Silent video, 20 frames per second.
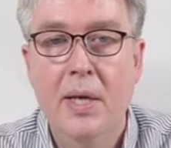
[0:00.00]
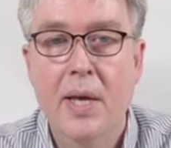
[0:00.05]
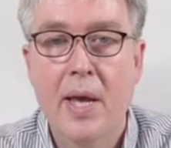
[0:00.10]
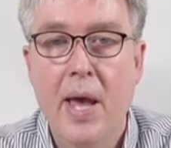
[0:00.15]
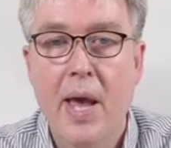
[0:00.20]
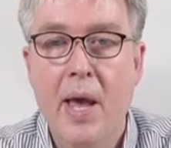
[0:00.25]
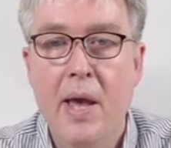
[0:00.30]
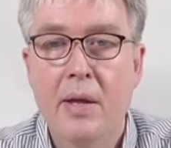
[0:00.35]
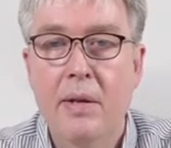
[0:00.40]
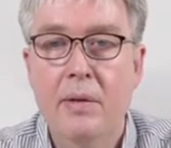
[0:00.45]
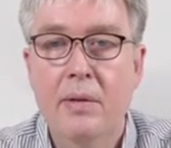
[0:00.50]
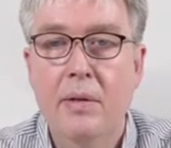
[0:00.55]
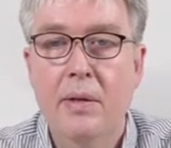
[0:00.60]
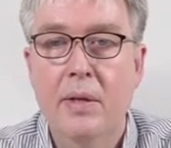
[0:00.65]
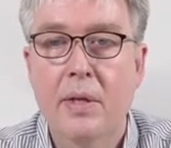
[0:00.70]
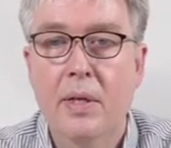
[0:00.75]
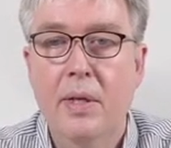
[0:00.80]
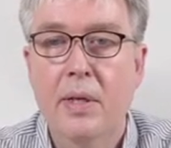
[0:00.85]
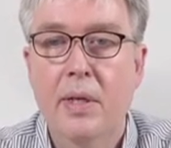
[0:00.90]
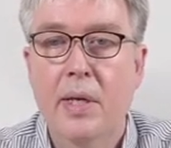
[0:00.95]
And
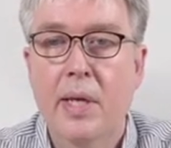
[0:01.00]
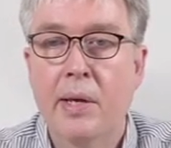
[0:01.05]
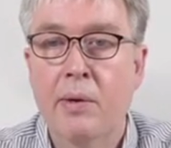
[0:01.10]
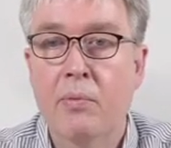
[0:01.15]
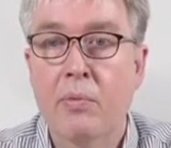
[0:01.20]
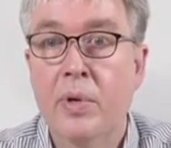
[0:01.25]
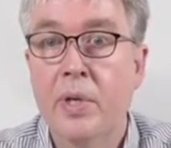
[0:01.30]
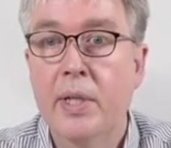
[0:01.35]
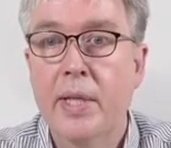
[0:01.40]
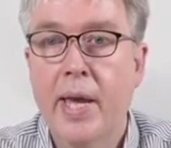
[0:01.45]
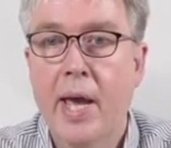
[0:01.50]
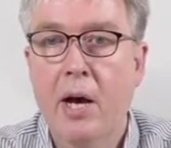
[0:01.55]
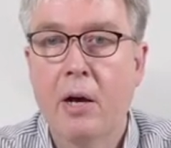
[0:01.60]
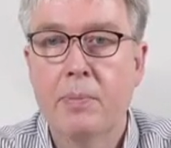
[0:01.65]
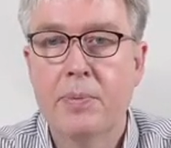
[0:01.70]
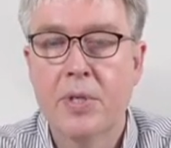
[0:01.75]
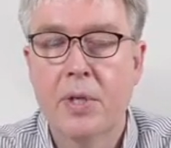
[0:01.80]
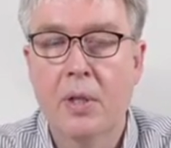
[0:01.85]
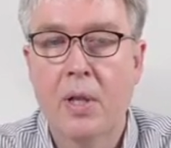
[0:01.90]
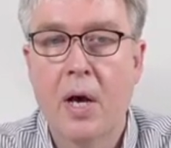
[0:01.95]
it really
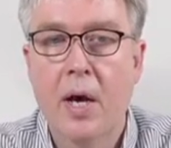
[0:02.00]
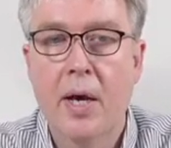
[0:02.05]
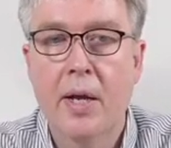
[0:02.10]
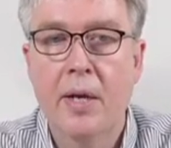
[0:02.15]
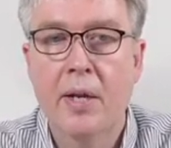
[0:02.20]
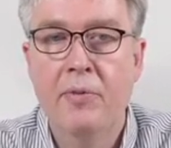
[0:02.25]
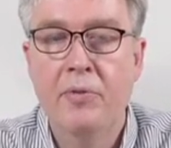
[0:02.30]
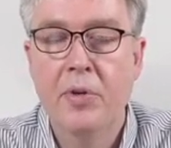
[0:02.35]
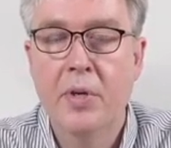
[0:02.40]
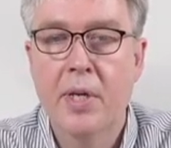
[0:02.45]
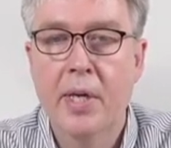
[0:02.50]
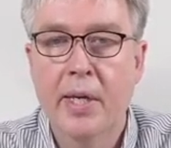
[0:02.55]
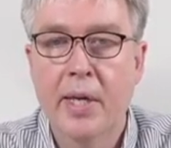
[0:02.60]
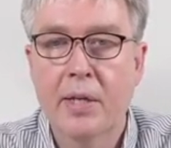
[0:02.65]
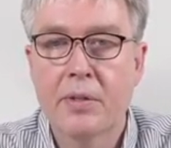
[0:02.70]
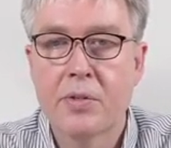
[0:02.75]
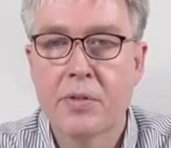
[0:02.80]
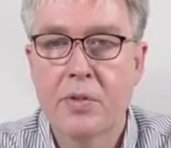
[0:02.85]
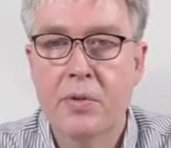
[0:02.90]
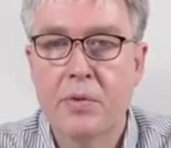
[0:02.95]
helps a lot if you can
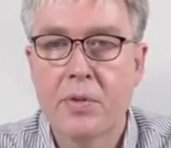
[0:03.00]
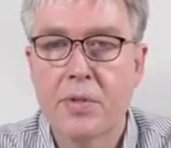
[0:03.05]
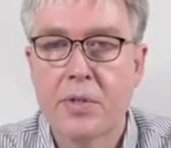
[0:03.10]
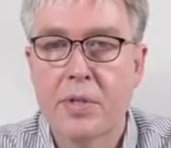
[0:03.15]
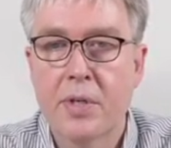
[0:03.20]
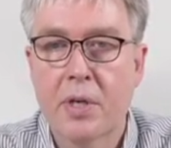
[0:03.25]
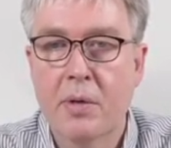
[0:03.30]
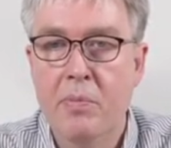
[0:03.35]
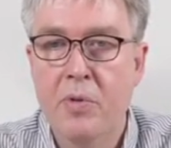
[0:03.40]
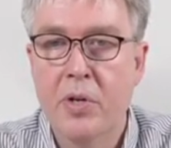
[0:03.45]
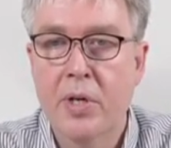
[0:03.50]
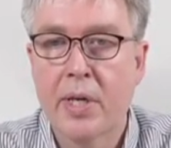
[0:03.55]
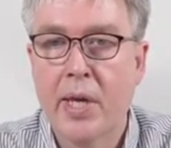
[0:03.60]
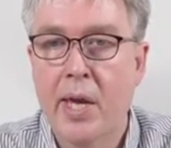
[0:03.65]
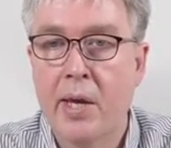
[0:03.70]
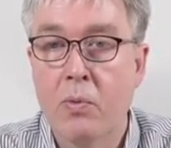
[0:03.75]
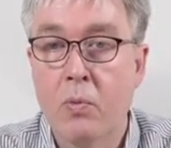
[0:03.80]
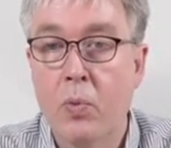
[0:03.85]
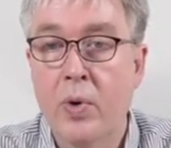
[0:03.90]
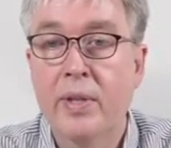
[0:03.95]
get students to
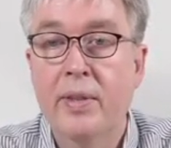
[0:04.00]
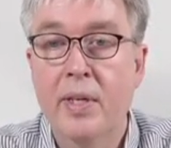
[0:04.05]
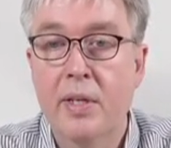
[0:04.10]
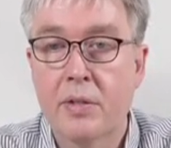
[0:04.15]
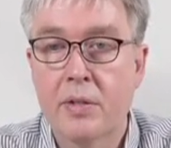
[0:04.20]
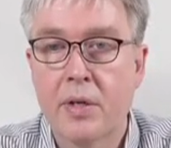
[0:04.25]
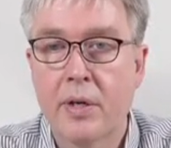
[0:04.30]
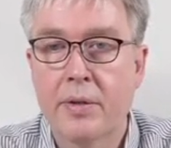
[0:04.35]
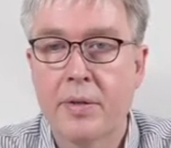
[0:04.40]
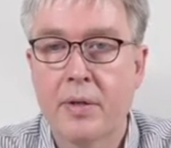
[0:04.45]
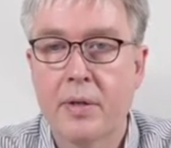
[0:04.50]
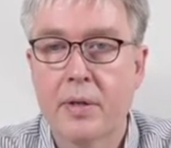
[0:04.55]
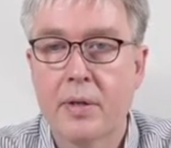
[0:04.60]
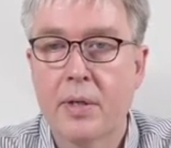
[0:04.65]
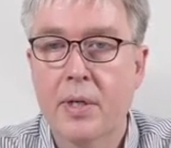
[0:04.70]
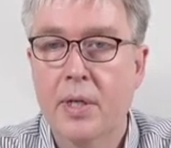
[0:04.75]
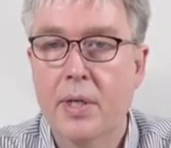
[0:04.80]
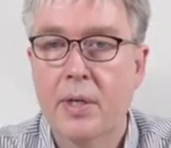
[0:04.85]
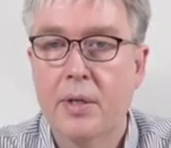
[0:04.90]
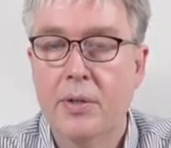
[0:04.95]
communicate with each other.
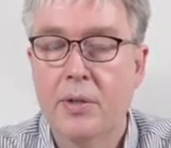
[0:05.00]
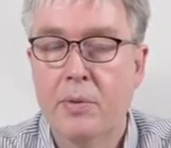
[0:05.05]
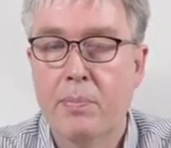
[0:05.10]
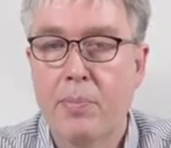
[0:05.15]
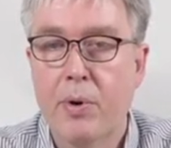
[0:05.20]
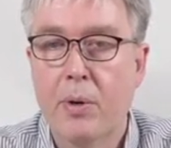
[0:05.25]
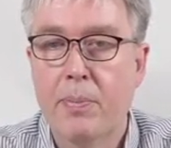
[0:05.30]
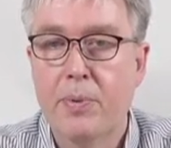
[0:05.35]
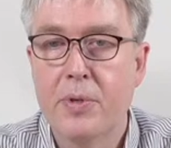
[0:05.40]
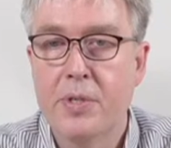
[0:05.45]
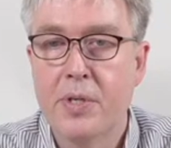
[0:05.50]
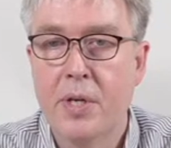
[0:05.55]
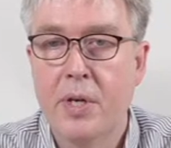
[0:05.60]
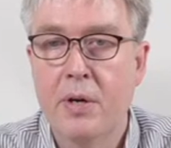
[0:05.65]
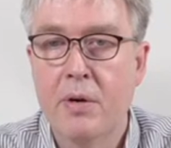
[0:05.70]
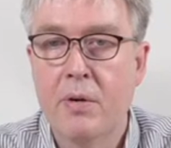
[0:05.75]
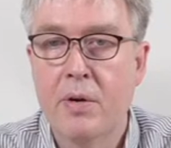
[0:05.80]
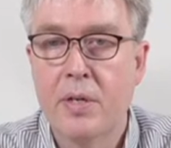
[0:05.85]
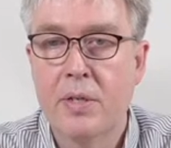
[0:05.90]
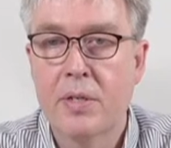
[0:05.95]
The purpose
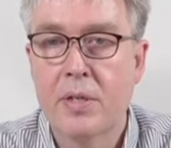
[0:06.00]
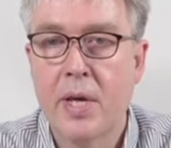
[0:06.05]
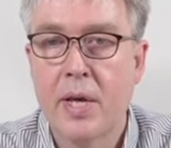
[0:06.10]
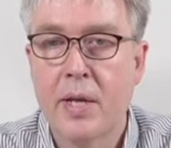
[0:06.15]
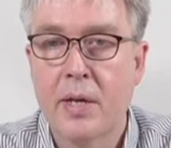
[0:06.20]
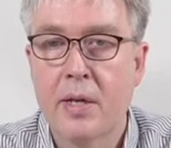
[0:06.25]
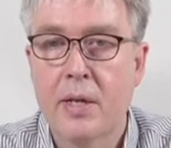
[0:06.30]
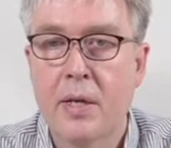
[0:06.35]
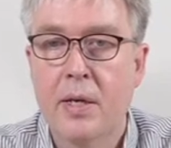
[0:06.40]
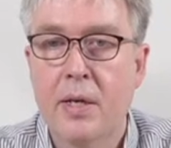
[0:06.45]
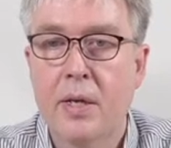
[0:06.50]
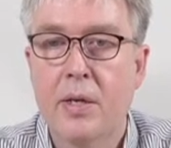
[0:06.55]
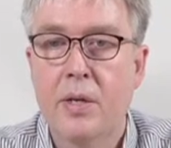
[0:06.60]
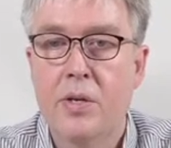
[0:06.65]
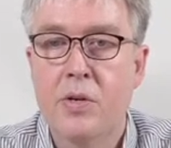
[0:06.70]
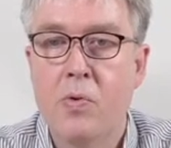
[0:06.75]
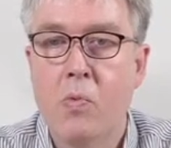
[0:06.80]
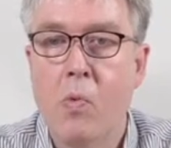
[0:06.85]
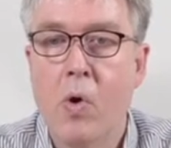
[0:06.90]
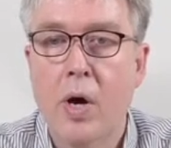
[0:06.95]
here is that
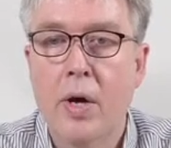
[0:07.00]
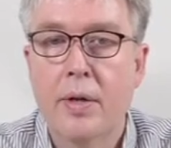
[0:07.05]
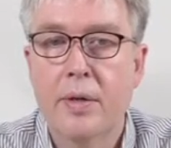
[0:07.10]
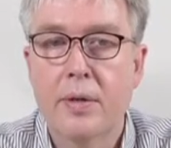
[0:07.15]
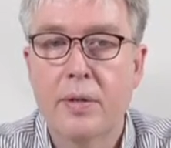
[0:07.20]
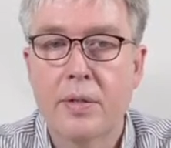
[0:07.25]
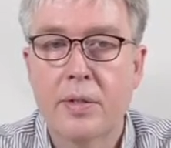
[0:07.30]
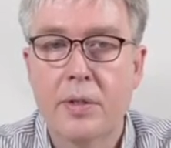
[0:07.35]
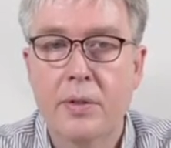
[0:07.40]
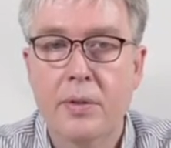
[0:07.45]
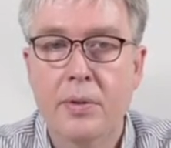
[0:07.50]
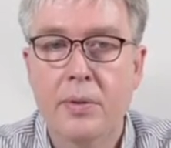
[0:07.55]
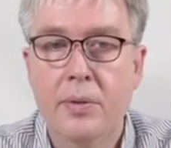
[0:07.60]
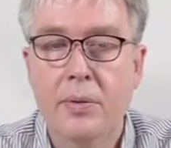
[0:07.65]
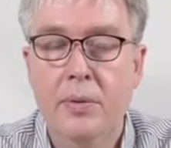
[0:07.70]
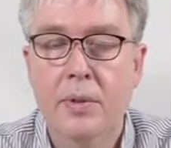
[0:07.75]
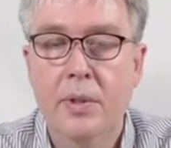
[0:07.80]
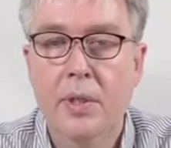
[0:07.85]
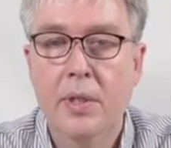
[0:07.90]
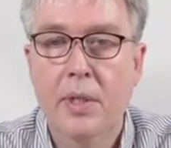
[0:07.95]
you want
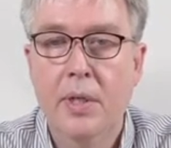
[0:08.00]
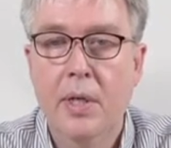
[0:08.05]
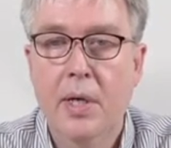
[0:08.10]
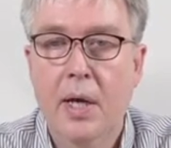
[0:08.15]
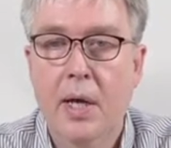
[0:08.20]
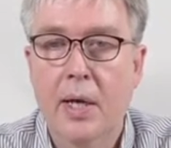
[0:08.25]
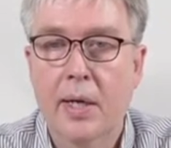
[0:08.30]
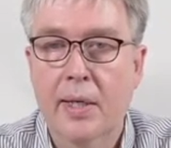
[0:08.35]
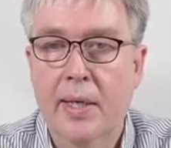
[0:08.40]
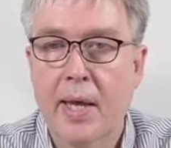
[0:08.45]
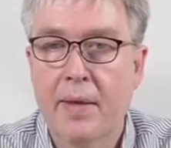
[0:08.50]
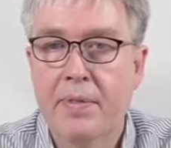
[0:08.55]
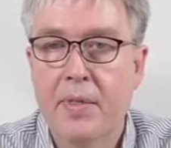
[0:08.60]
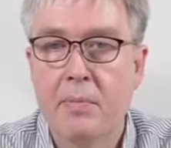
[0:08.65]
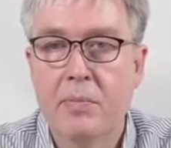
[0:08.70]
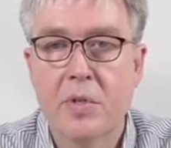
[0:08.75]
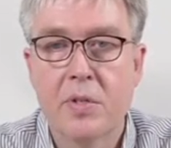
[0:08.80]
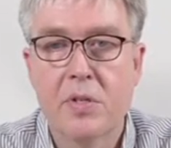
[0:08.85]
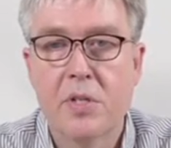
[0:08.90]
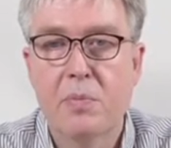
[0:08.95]
to uh, get
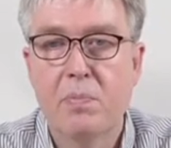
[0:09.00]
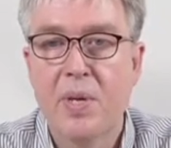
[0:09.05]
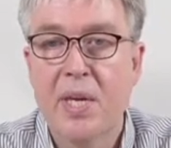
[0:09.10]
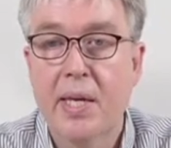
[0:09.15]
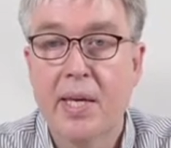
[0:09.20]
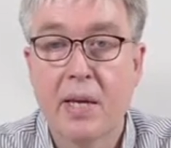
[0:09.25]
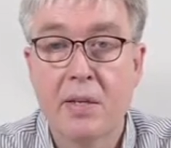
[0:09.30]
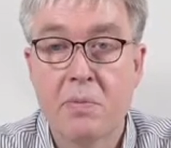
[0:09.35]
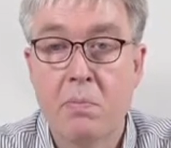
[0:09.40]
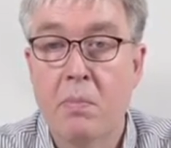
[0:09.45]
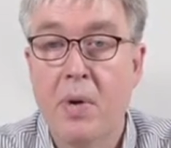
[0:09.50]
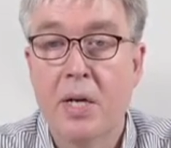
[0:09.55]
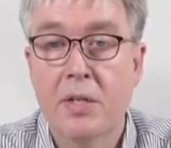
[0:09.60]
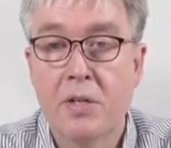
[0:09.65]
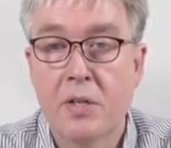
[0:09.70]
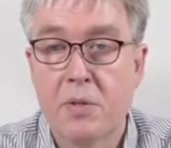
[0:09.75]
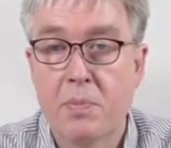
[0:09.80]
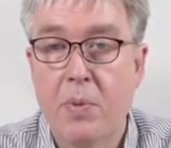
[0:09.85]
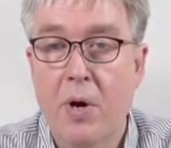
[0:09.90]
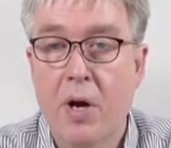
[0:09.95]
them to speak as
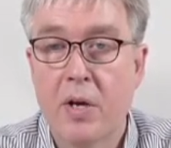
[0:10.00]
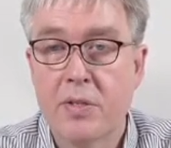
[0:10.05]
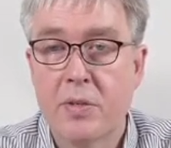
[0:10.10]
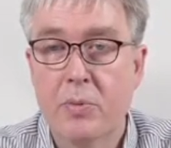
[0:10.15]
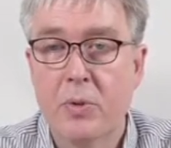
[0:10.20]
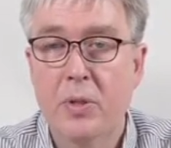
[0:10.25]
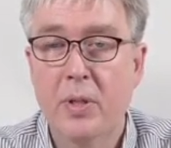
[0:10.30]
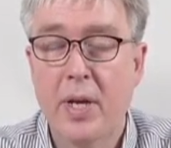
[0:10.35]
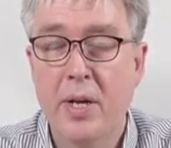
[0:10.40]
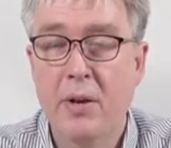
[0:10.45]
much as possible.